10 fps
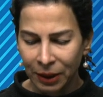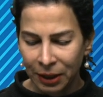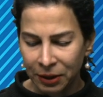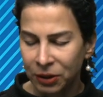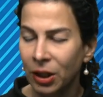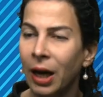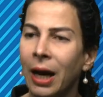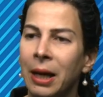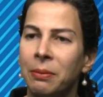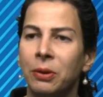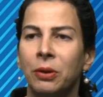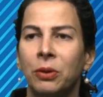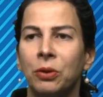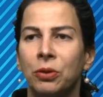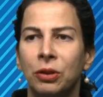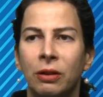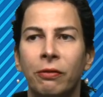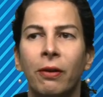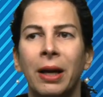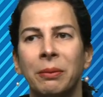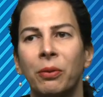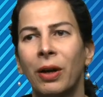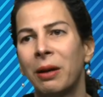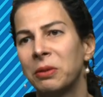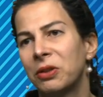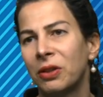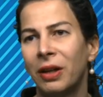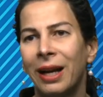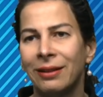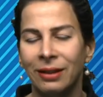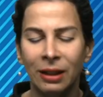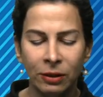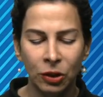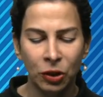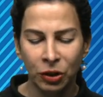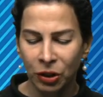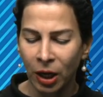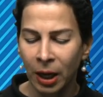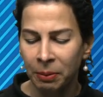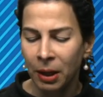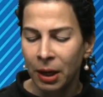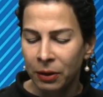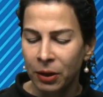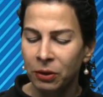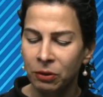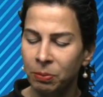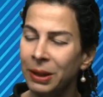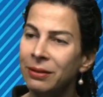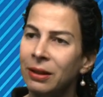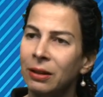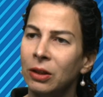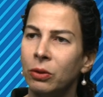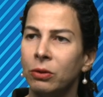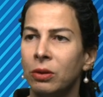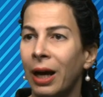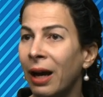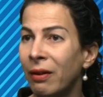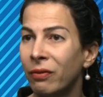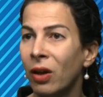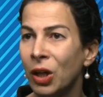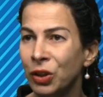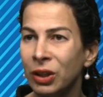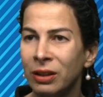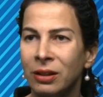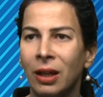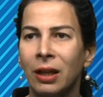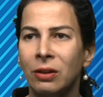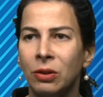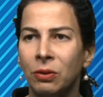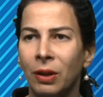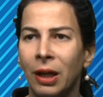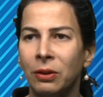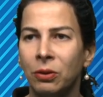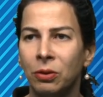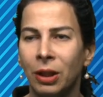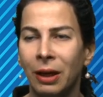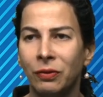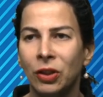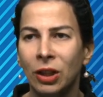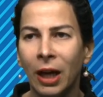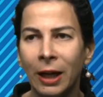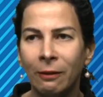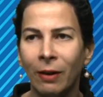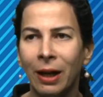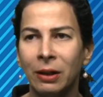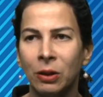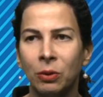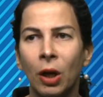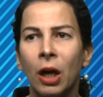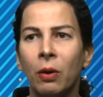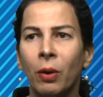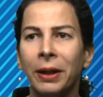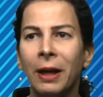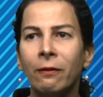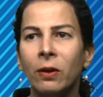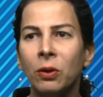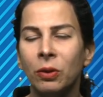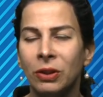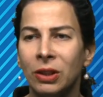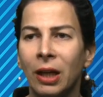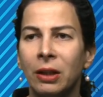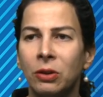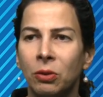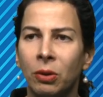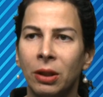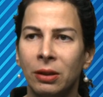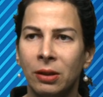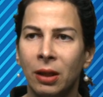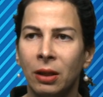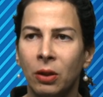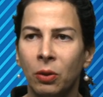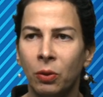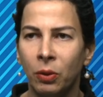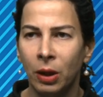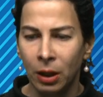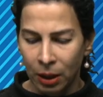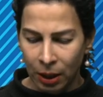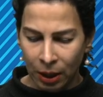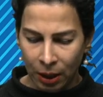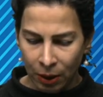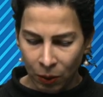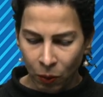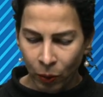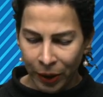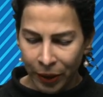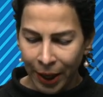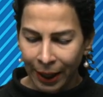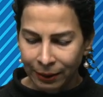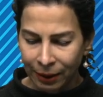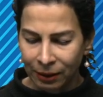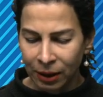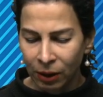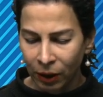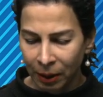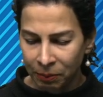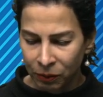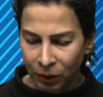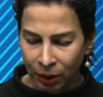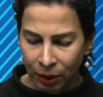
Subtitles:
data type. You could define parameter as integer type. There is basically, you could have logic assigned to that. You could have sign value. Whatever you assign to it, it's going to go with that. And here I'm